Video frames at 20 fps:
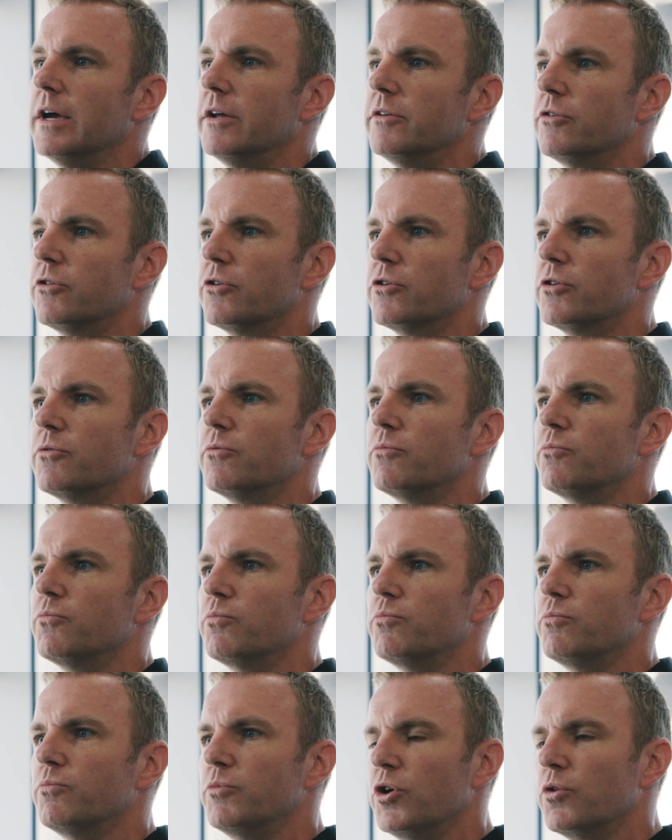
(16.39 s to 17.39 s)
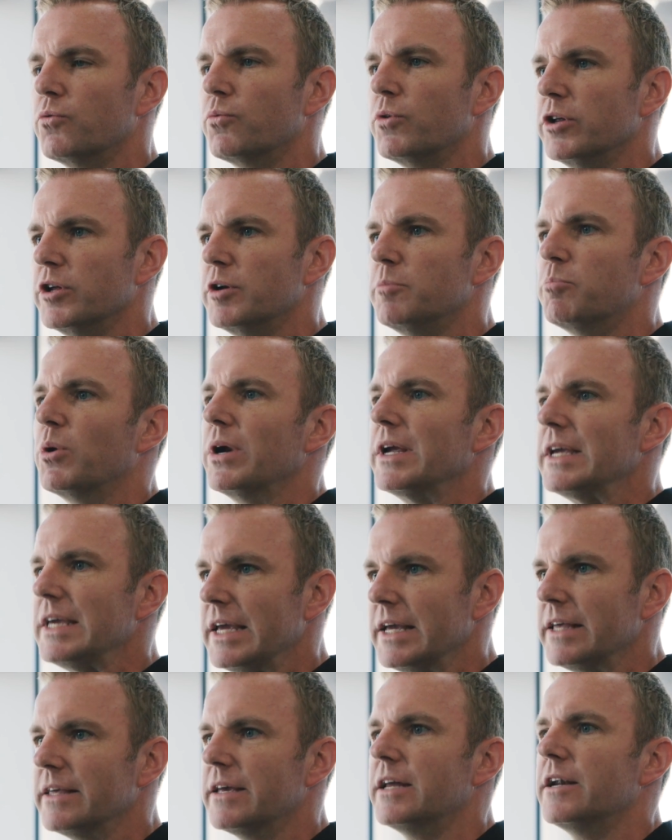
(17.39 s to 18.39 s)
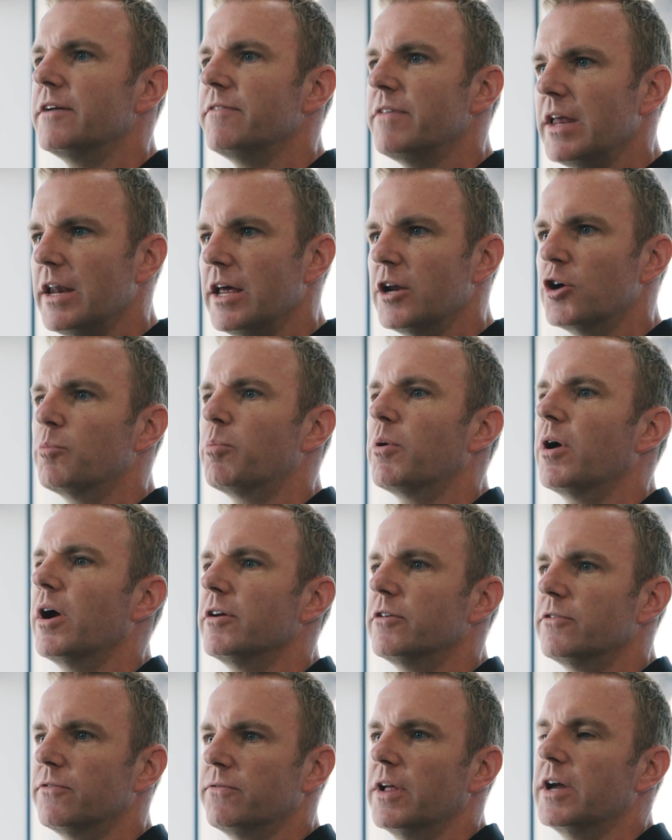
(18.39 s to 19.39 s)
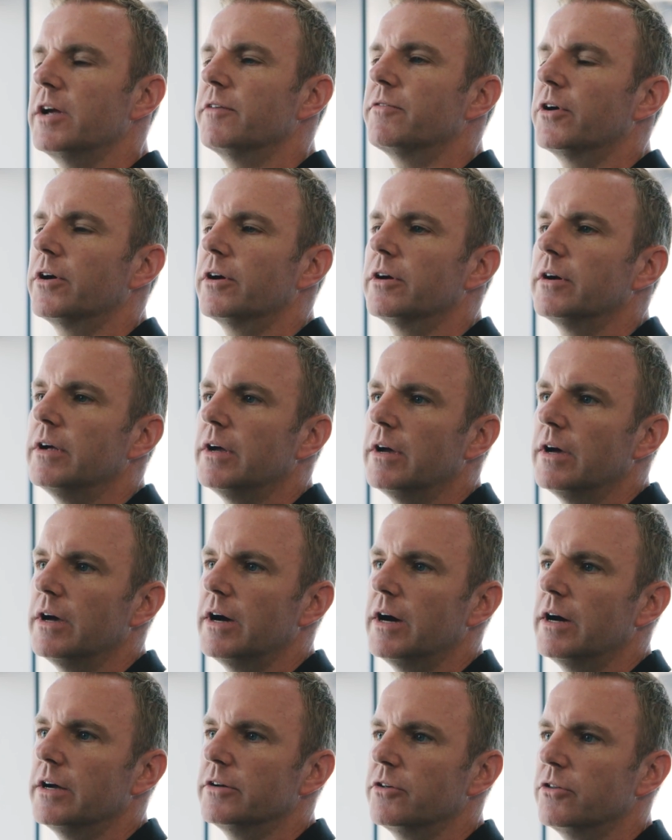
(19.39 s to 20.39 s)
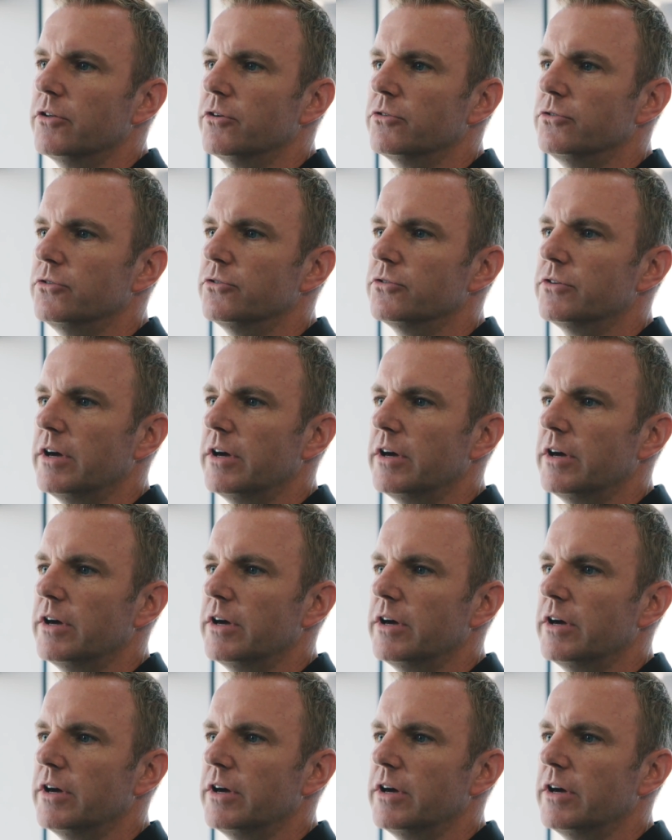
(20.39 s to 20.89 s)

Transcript: And so they're really bringing kind of that enterprise flavor to those use